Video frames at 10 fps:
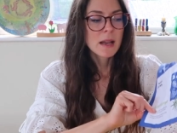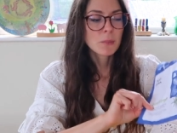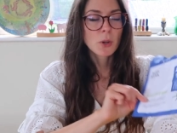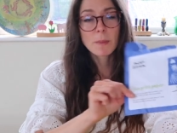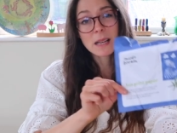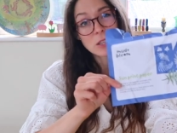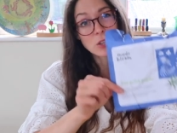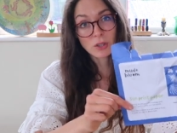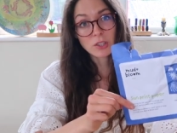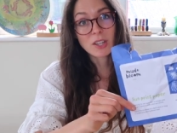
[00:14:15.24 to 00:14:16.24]
Probably
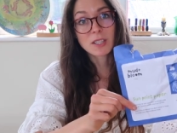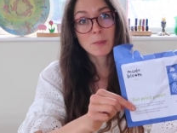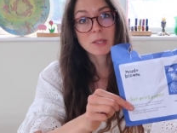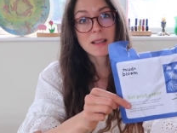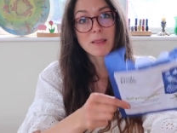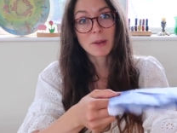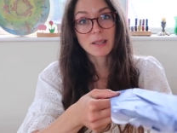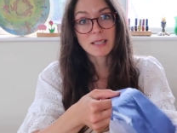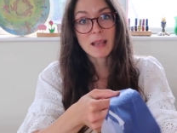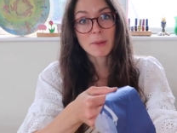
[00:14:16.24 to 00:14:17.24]
not going to put it in the
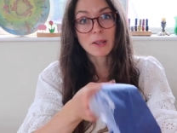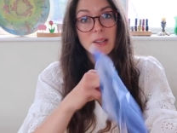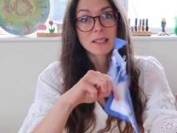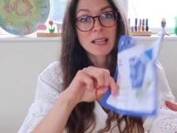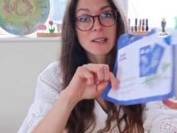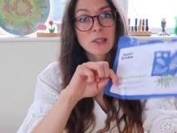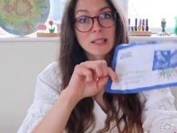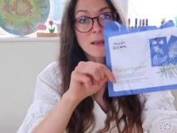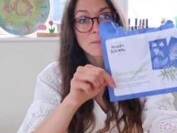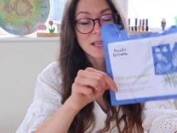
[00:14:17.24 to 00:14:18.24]
basket because it
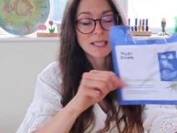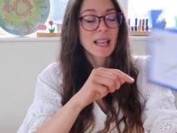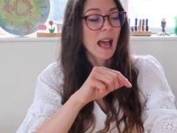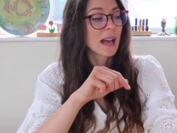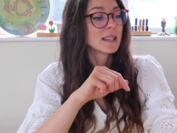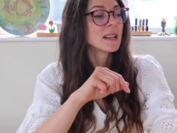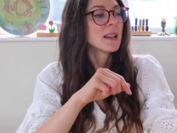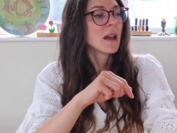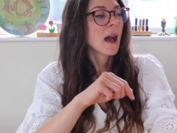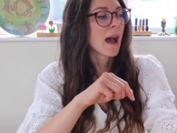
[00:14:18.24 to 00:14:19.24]
looks a bit sad,
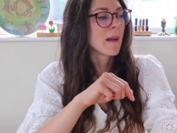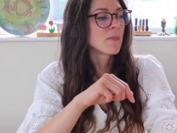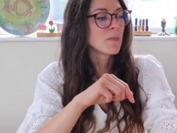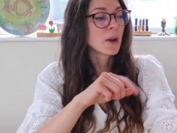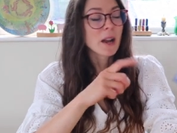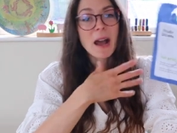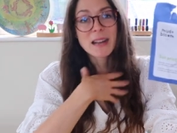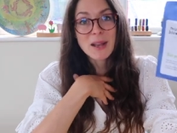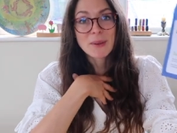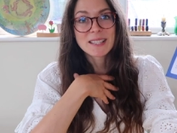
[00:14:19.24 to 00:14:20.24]
um, but I
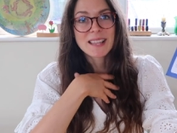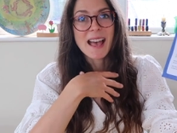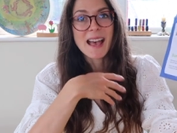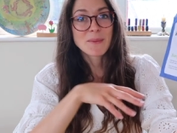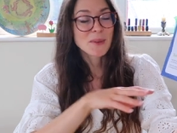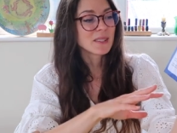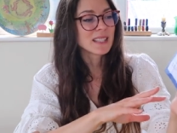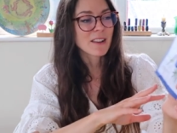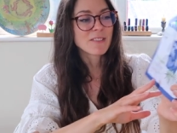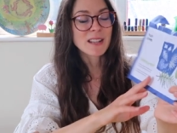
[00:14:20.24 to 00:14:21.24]
know it's there and we will
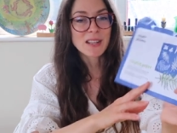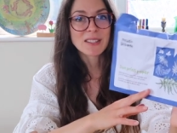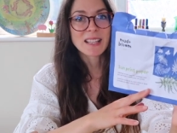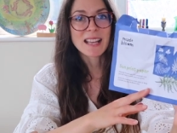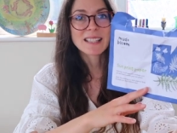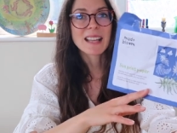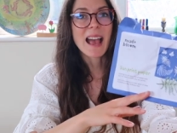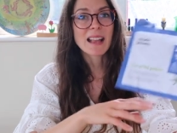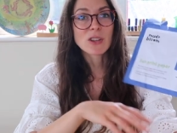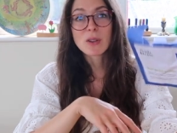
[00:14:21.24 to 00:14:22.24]
definitely use it.
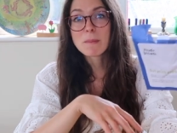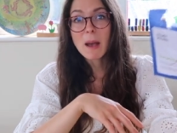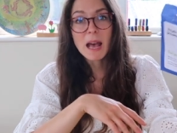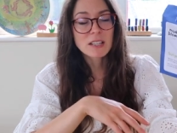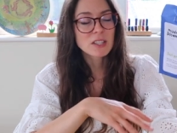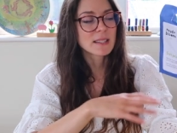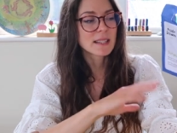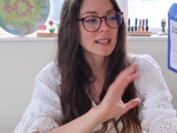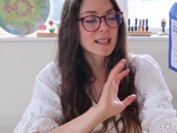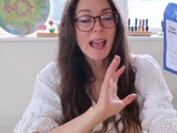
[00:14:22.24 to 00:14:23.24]
And you can purchase
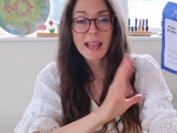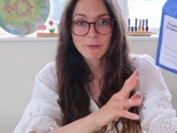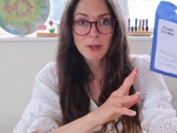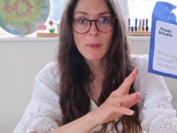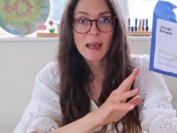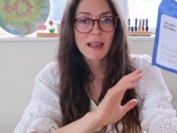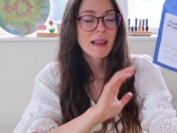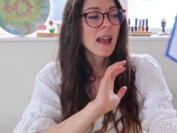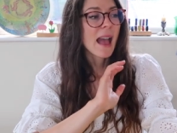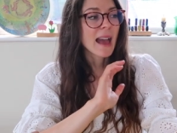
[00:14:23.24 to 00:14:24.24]
this everywhere
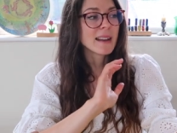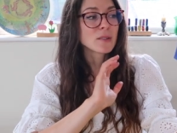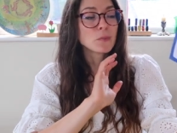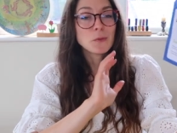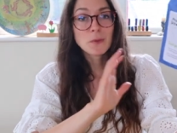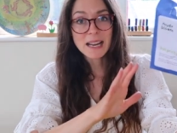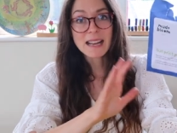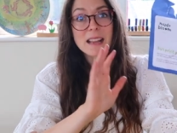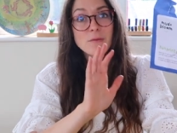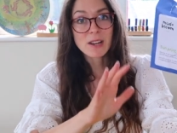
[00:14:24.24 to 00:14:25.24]
and it's
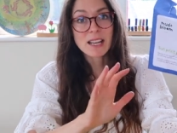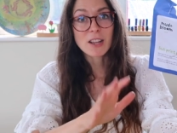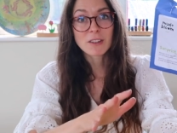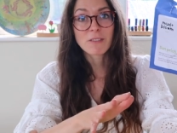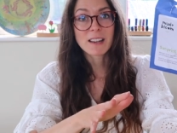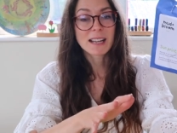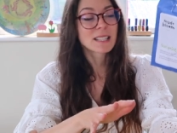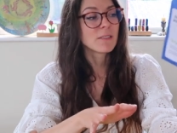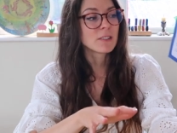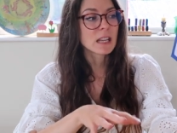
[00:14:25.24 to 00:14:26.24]
really, really good fun
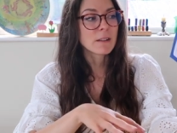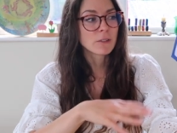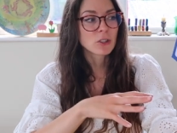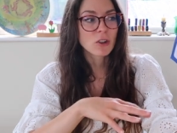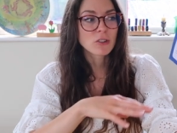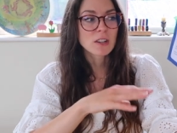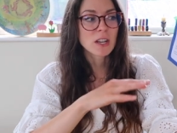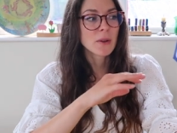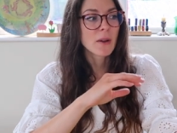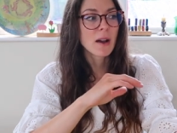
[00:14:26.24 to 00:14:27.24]
activity for children
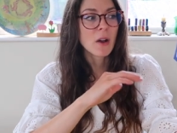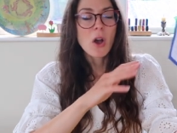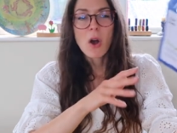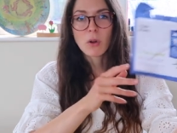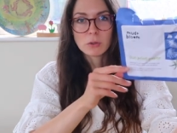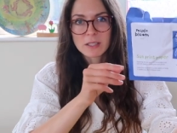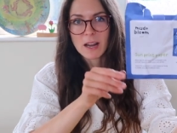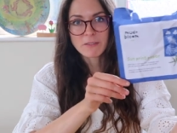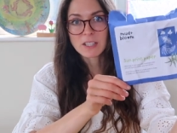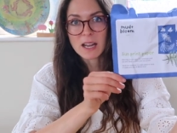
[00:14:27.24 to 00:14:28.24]
who are old
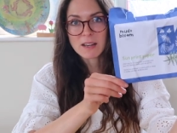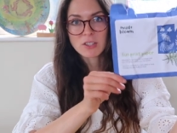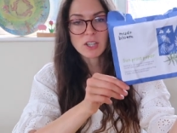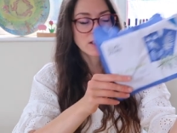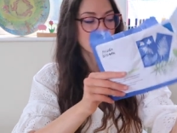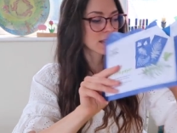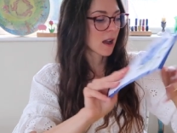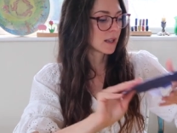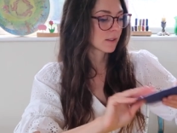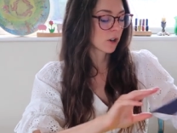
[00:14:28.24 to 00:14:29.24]
enough to kind of do this
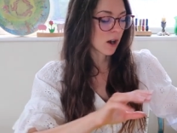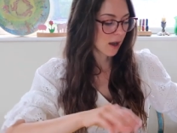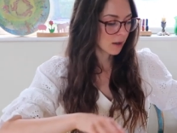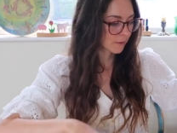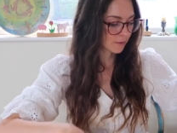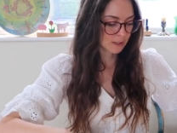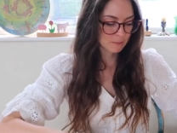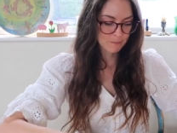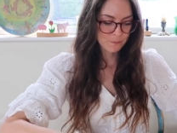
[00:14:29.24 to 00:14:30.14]
kind of craft.